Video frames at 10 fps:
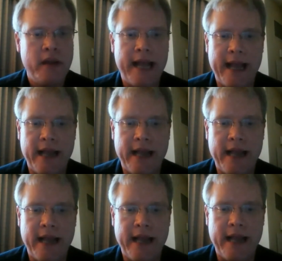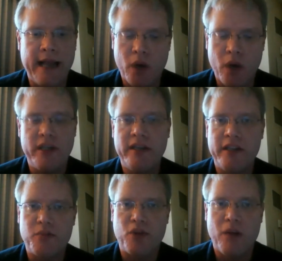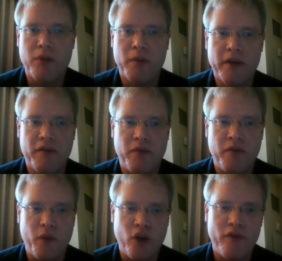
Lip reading: and you always run into this problem of